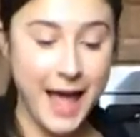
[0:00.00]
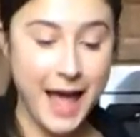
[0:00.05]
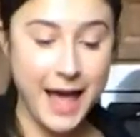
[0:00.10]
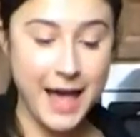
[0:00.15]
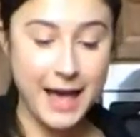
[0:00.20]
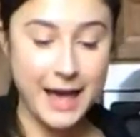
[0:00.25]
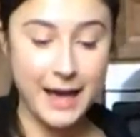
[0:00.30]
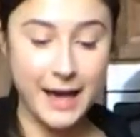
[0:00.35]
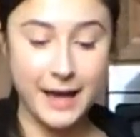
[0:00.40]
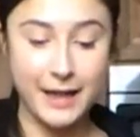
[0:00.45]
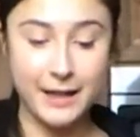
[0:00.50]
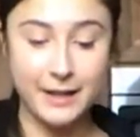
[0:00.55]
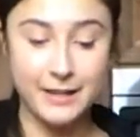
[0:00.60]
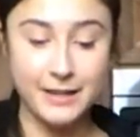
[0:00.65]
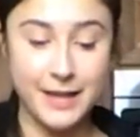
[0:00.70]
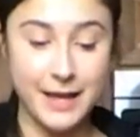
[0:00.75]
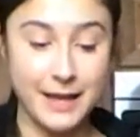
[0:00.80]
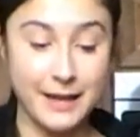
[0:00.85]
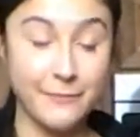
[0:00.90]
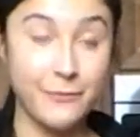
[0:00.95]
And
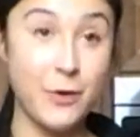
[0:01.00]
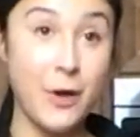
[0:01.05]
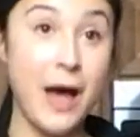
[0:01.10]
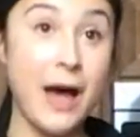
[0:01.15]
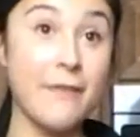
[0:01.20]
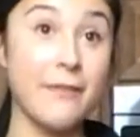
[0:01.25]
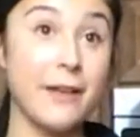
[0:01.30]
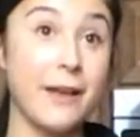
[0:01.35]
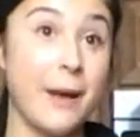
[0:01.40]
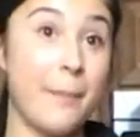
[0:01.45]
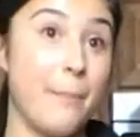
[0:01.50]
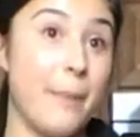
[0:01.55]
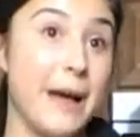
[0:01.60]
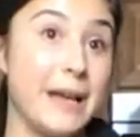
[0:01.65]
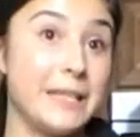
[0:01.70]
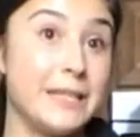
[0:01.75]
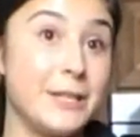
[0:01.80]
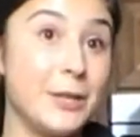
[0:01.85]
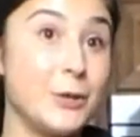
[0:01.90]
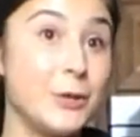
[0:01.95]
then if you have like a
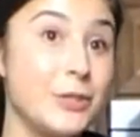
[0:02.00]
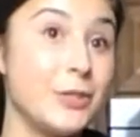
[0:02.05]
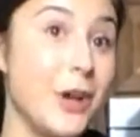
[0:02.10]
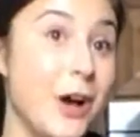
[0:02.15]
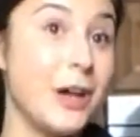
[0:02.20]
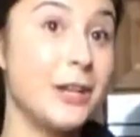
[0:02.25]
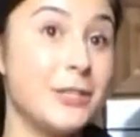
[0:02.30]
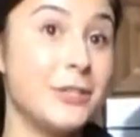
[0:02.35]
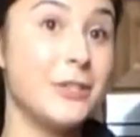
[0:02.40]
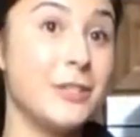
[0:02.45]
pesto sauce,